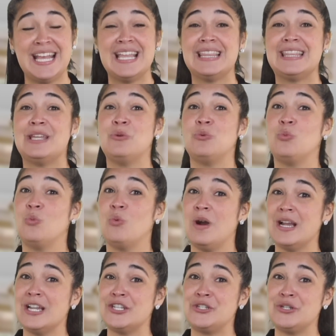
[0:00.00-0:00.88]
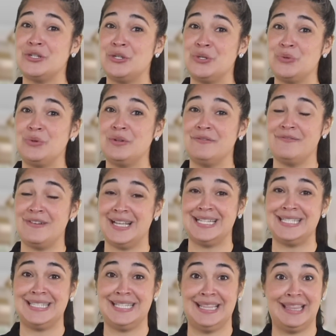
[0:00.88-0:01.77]
then why should you
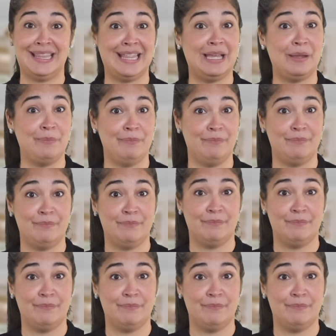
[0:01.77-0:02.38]
invest in them?